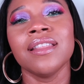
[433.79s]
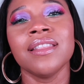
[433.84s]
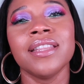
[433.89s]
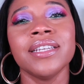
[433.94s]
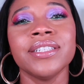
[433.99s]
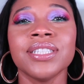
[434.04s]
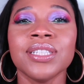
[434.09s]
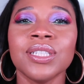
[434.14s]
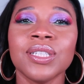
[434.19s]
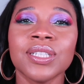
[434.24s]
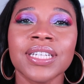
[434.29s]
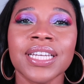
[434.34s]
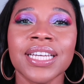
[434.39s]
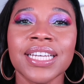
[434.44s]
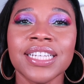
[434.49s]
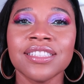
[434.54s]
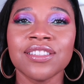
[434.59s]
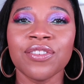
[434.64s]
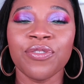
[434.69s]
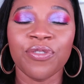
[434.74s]
This look
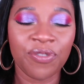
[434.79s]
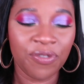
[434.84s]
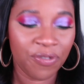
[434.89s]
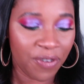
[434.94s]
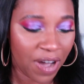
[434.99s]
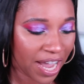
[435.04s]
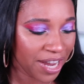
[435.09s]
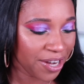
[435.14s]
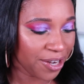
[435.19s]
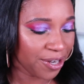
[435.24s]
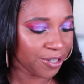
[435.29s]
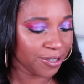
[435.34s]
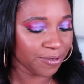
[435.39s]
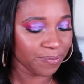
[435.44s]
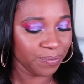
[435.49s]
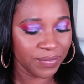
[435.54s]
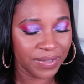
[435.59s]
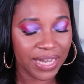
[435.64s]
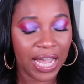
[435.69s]
is fire.